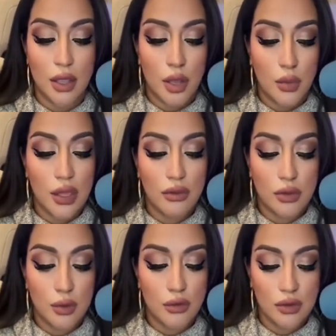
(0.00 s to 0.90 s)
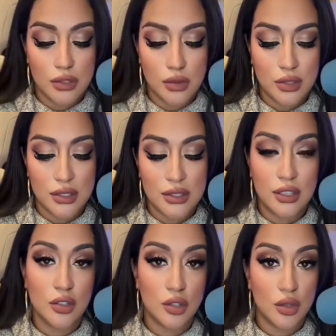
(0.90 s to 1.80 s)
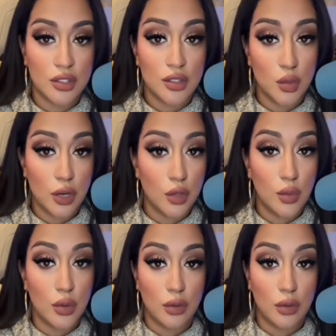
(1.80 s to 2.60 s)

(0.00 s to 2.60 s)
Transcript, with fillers: We have human resources here. So this is where you will